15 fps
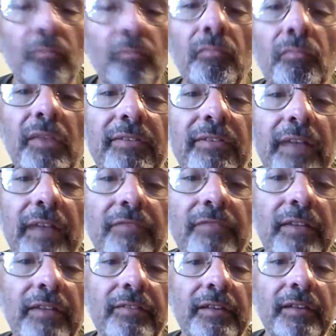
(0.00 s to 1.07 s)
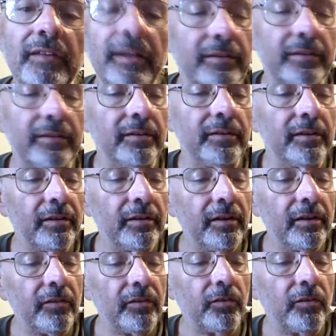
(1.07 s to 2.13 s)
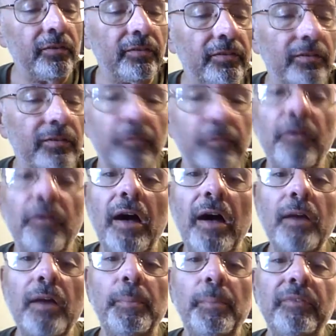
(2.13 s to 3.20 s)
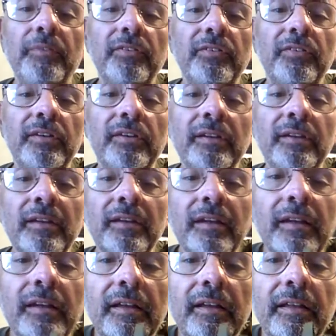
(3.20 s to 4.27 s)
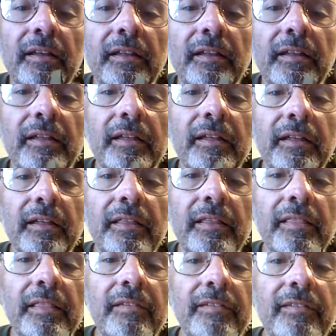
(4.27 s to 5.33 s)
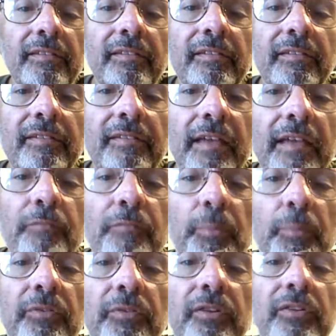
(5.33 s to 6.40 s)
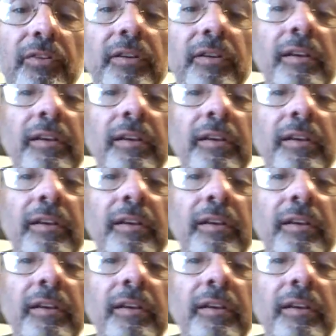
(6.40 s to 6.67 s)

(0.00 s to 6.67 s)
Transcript: safety selector. So this is the fire position. This is the safe position.